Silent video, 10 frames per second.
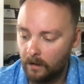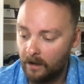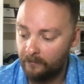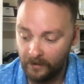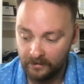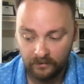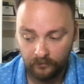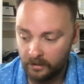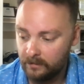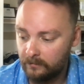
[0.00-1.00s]

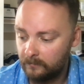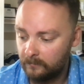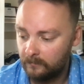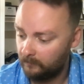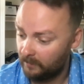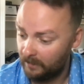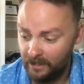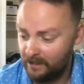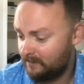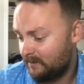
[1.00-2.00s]
Offensively
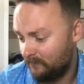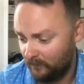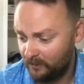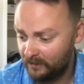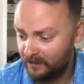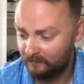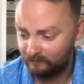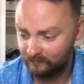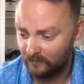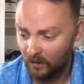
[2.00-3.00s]
and really
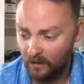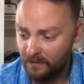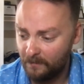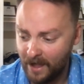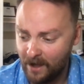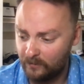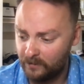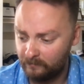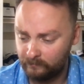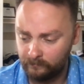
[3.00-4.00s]
on the mound,